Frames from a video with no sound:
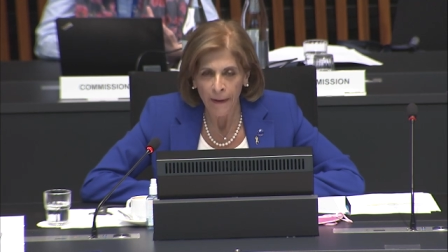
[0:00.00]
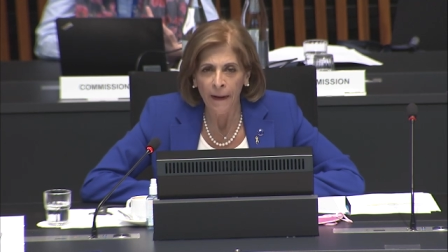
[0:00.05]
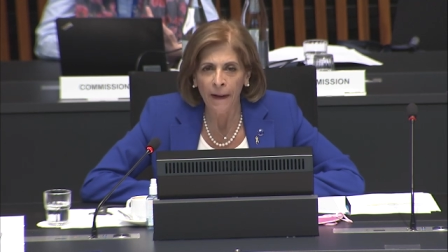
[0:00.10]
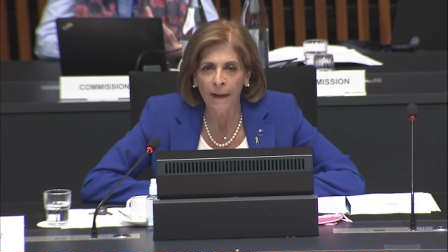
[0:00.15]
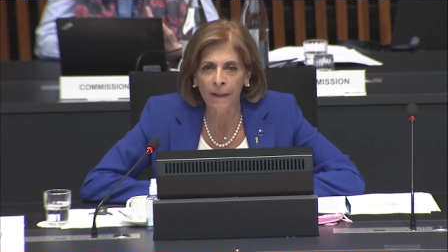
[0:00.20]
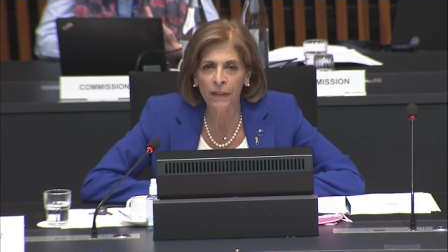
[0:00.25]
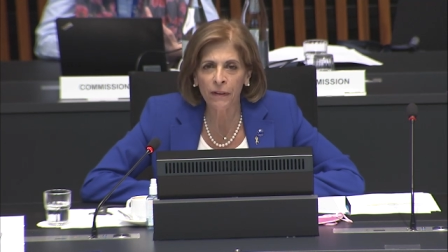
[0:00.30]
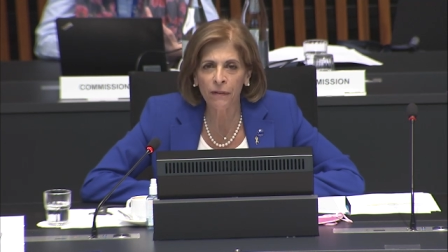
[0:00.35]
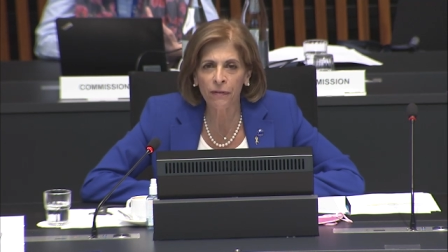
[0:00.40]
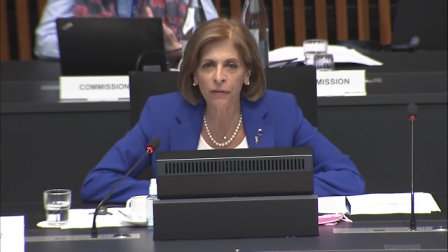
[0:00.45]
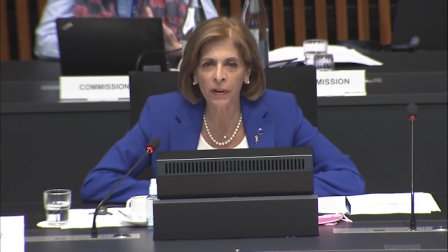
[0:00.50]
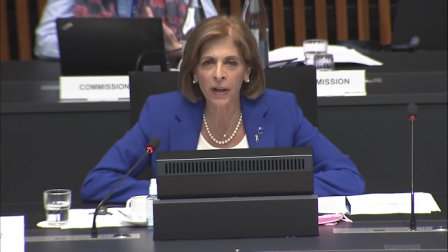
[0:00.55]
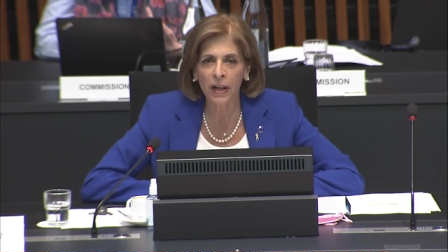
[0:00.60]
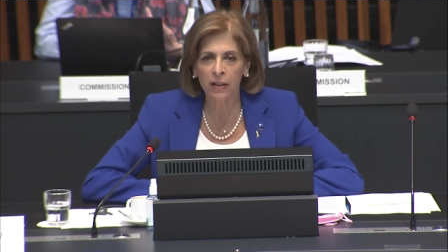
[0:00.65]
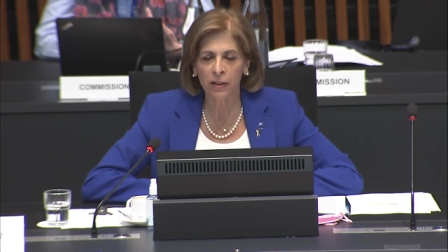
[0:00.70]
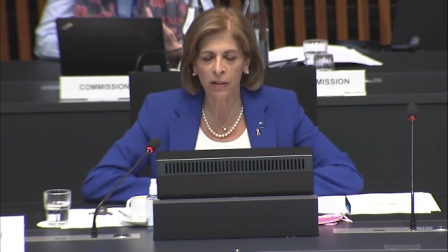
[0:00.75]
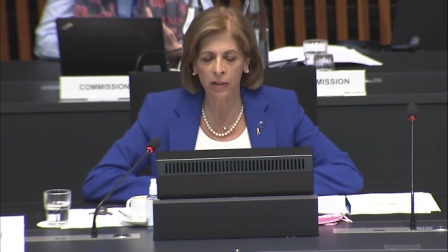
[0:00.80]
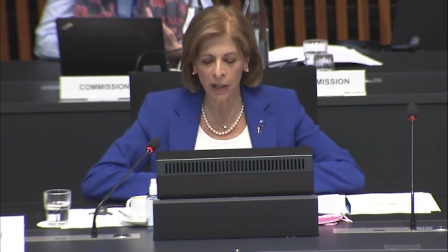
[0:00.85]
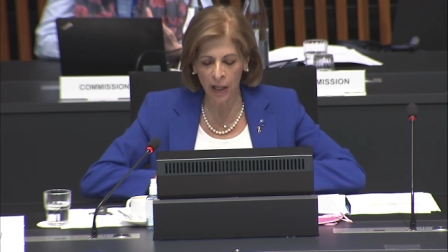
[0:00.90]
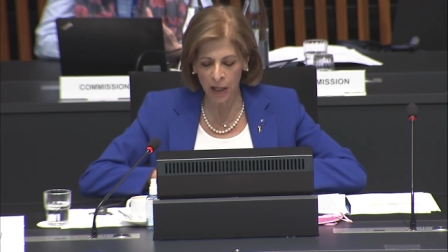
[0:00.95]
And the
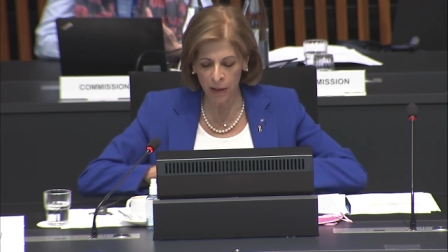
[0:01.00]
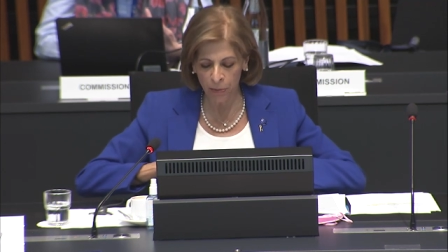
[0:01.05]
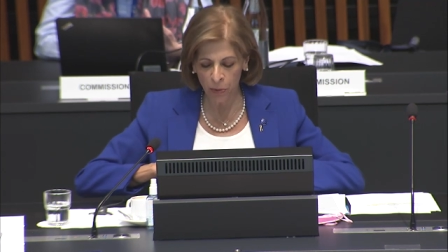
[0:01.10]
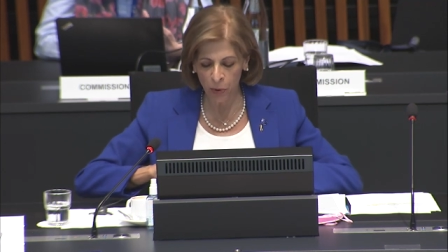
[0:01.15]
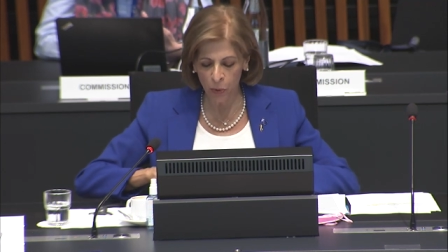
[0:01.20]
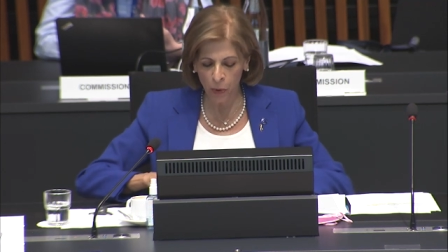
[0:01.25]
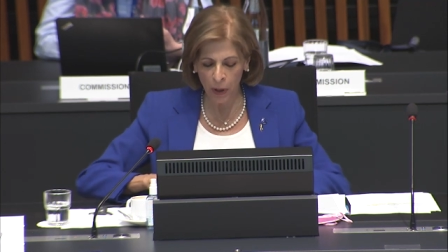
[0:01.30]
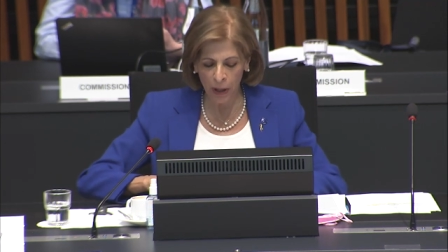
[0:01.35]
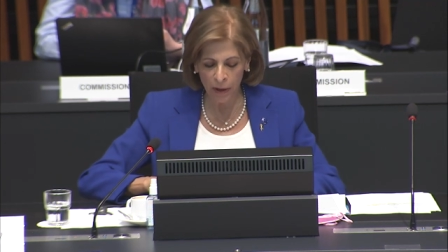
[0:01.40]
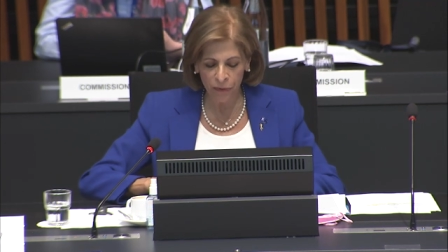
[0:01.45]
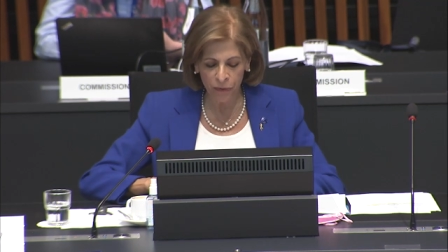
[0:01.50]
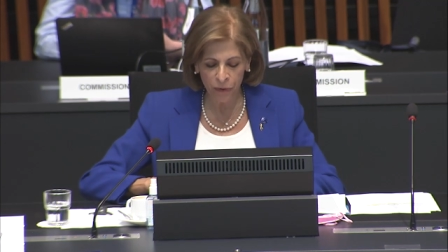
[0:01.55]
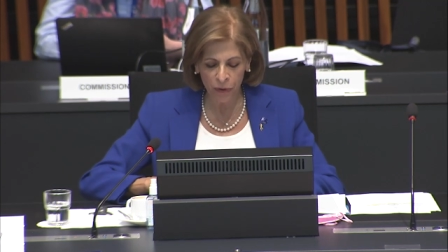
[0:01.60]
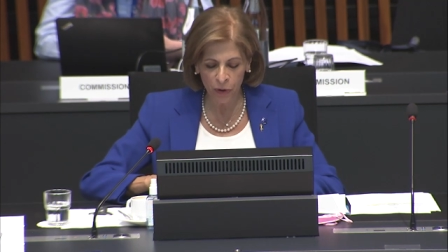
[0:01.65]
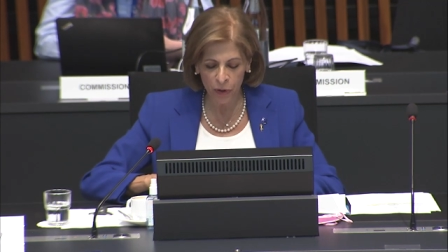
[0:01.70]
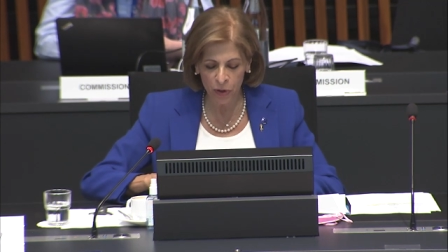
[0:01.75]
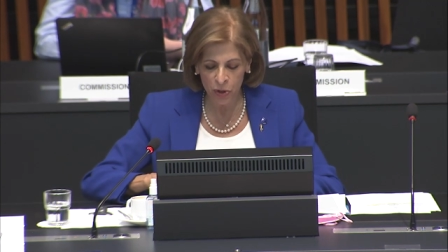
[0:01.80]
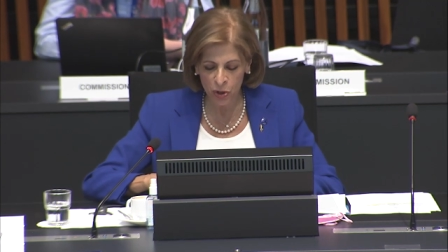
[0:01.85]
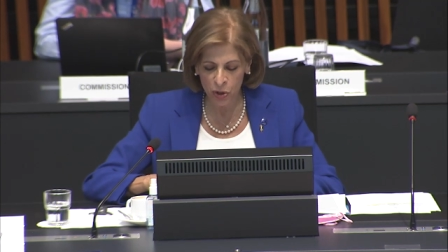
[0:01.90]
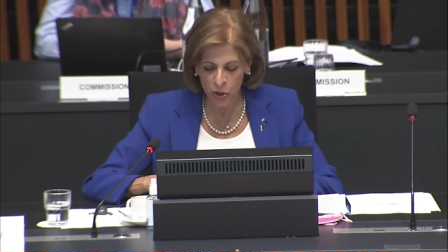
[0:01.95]
fact that animal welfare
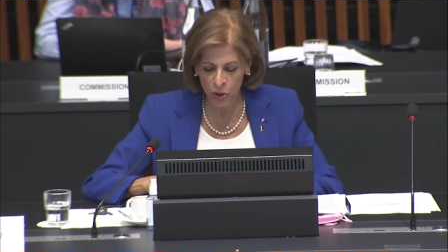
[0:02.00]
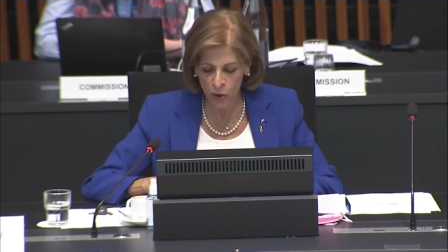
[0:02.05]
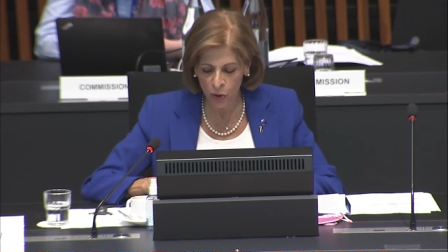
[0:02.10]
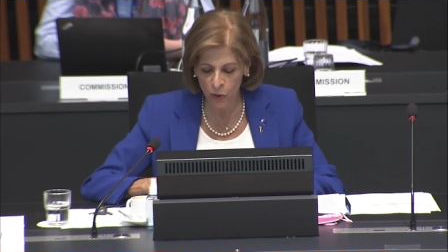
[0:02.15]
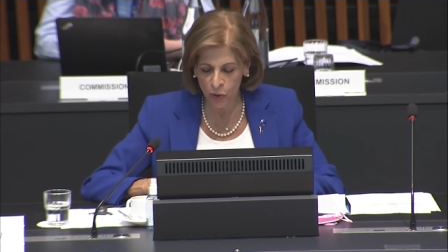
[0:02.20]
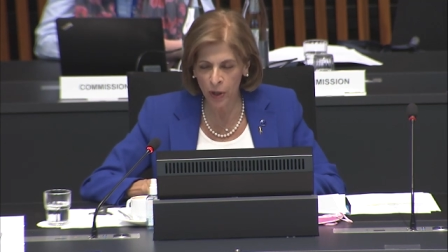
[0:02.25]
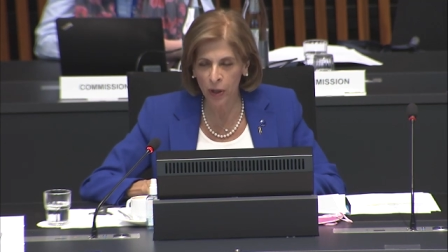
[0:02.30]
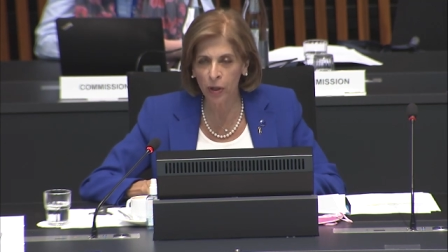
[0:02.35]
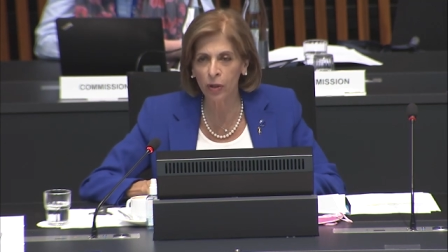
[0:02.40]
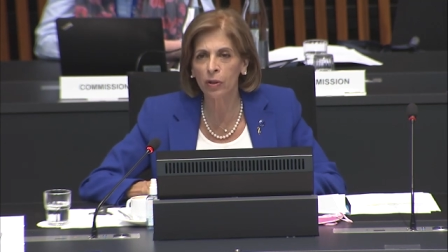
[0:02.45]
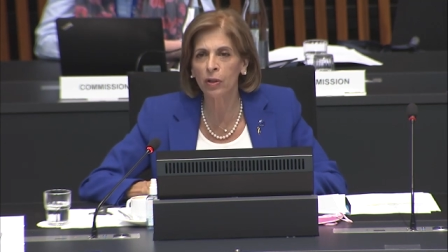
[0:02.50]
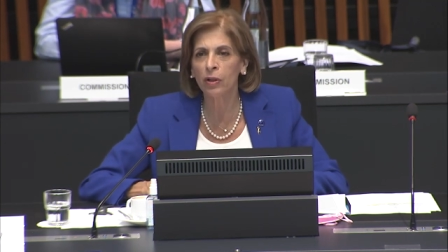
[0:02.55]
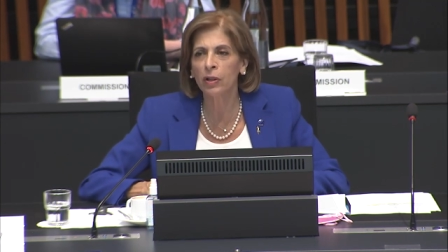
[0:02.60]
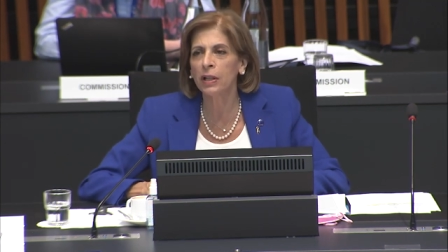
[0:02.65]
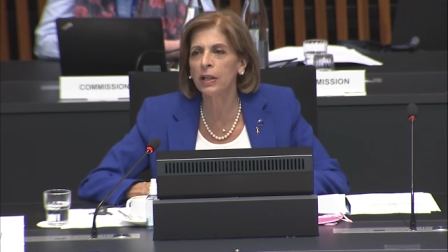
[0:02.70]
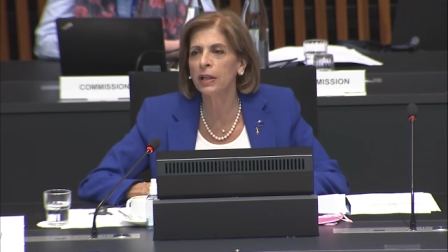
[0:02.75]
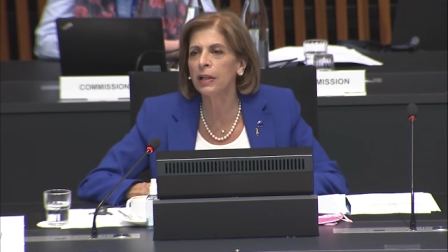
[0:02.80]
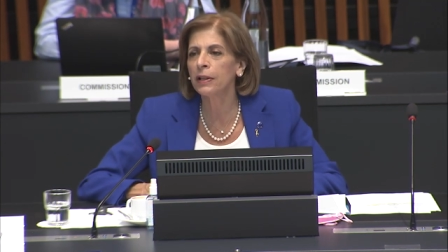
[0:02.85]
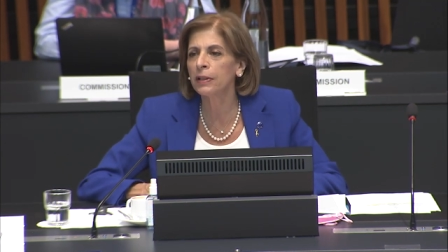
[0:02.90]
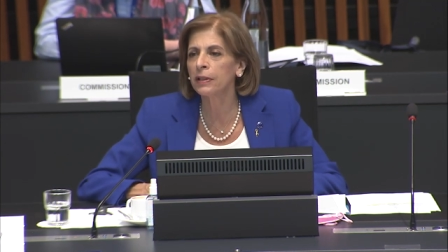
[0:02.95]
is so
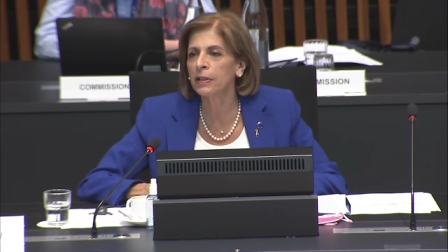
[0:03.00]
regularly